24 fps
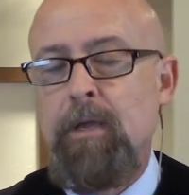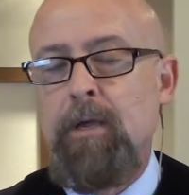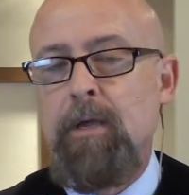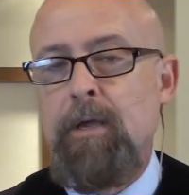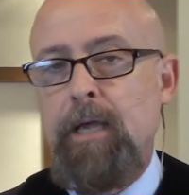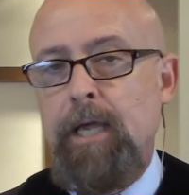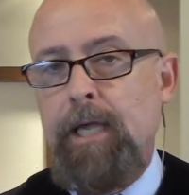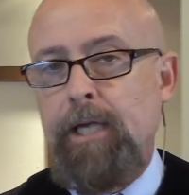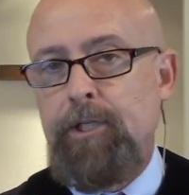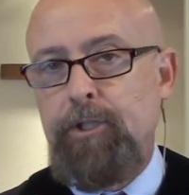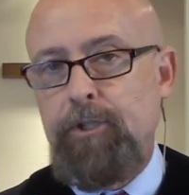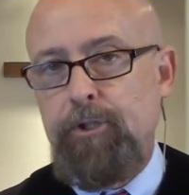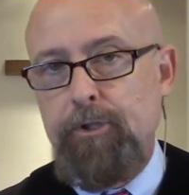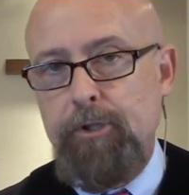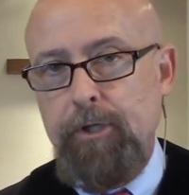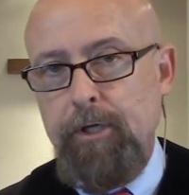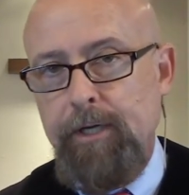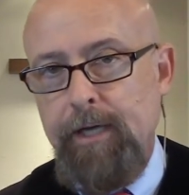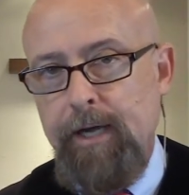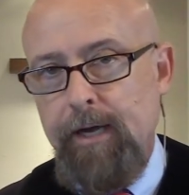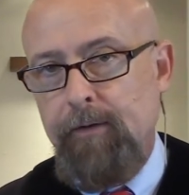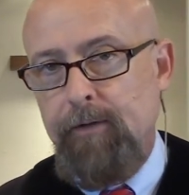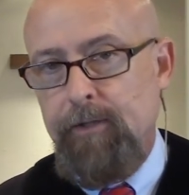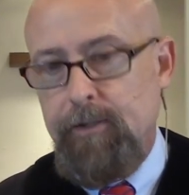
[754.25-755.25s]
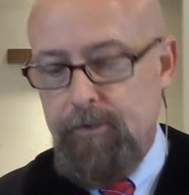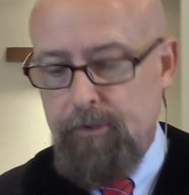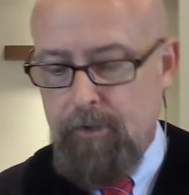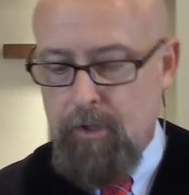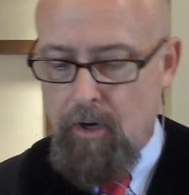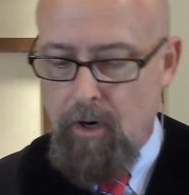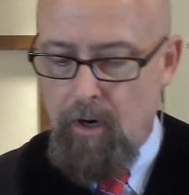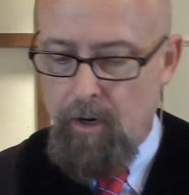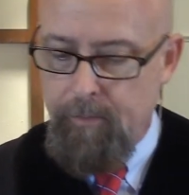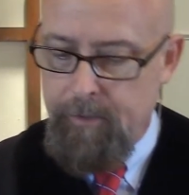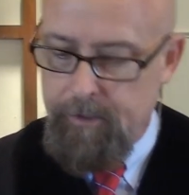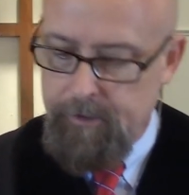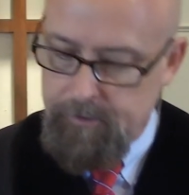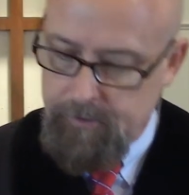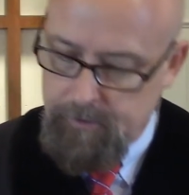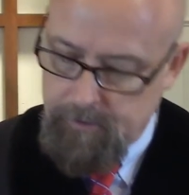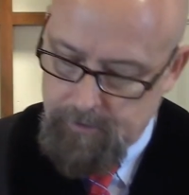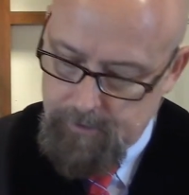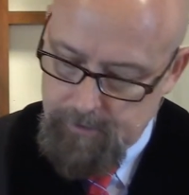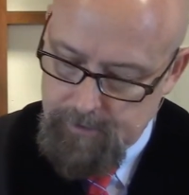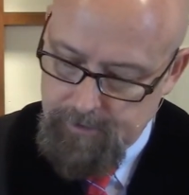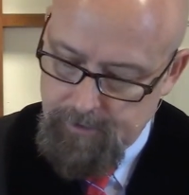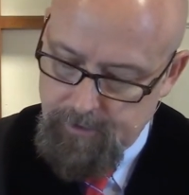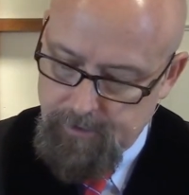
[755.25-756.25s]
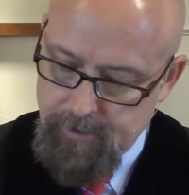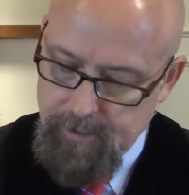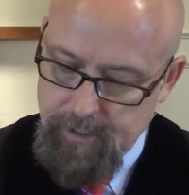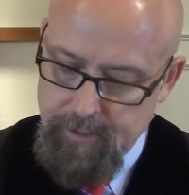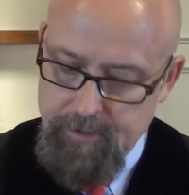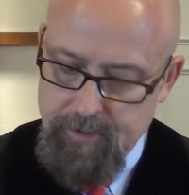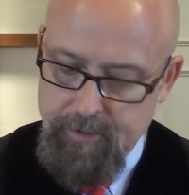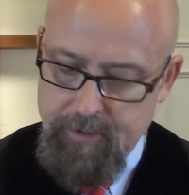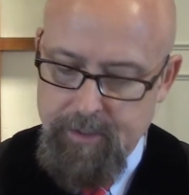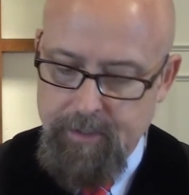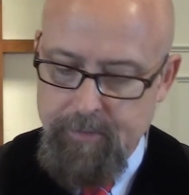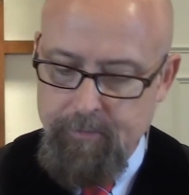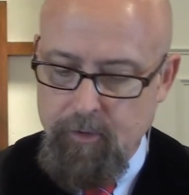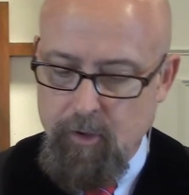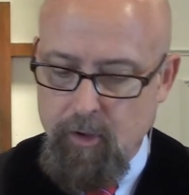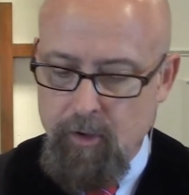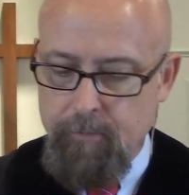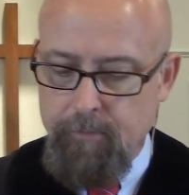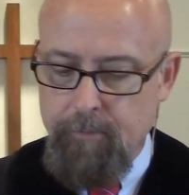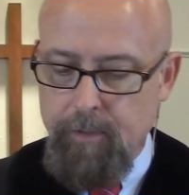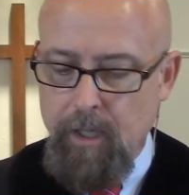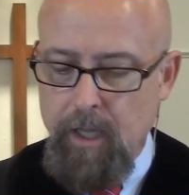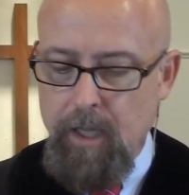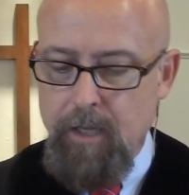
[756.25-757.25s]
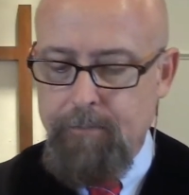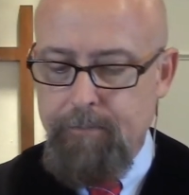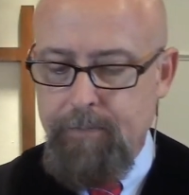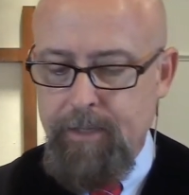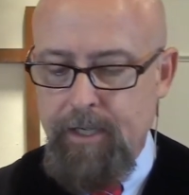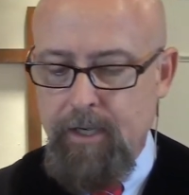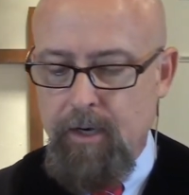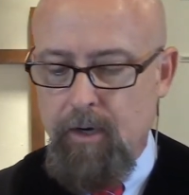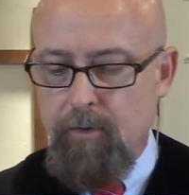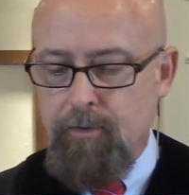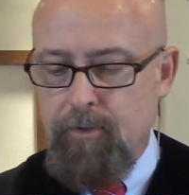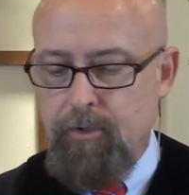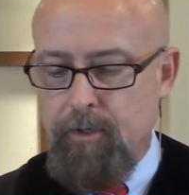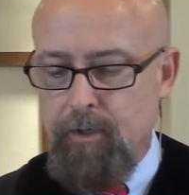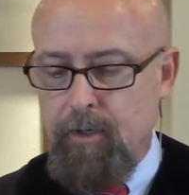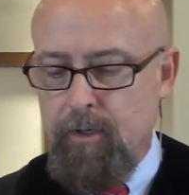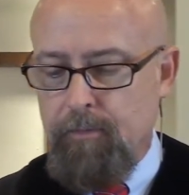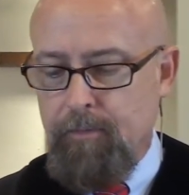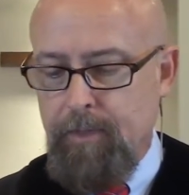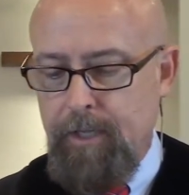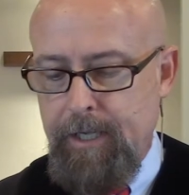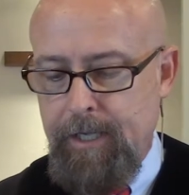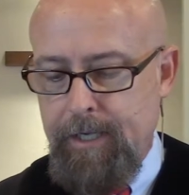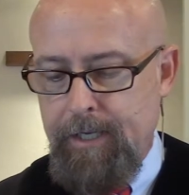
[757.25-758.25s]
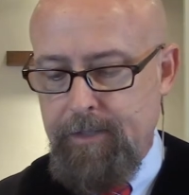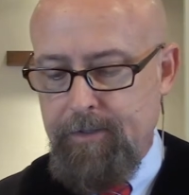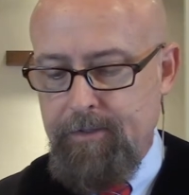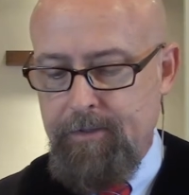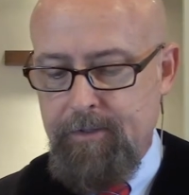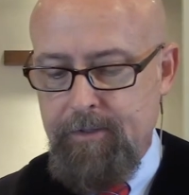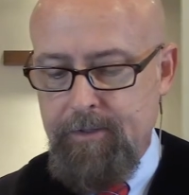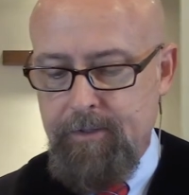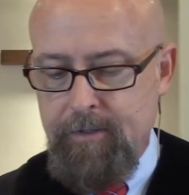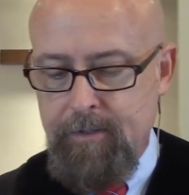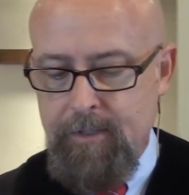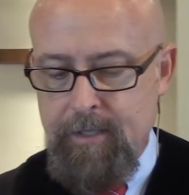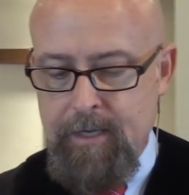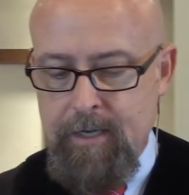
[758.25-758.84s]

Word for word: he shook out his garments and said to them, Your blood be on your own heads.